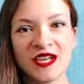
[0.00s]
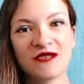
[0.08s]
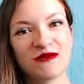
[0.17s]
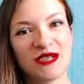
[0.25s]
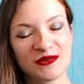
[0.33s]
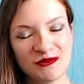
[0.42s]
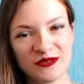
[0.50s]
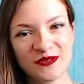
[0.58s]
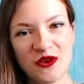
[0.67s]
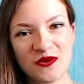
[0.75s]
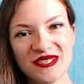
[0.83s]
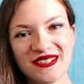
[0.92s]
But
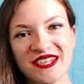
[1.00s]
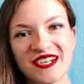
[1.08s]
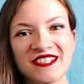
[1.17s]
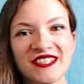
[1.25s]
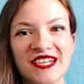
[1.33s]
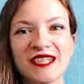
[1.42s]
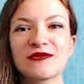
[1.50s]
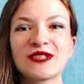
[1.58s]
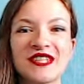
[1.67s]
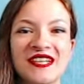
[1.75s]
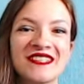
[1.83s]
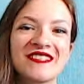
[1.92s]
before we start, I would
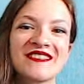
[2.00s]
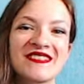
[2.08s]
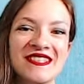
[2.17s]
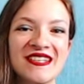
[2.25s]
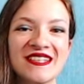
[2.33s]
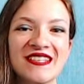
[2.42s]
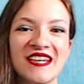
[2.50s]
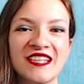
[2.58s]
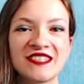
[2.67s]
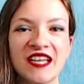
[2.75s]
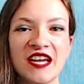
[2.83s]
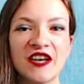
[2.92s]
like to say
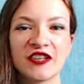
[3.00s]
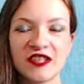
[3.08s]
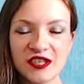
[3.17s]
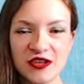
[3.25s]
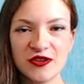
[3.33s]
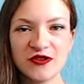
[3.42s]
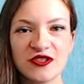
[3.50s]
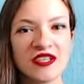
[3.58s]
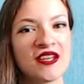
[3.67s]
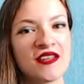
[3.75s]
again a huge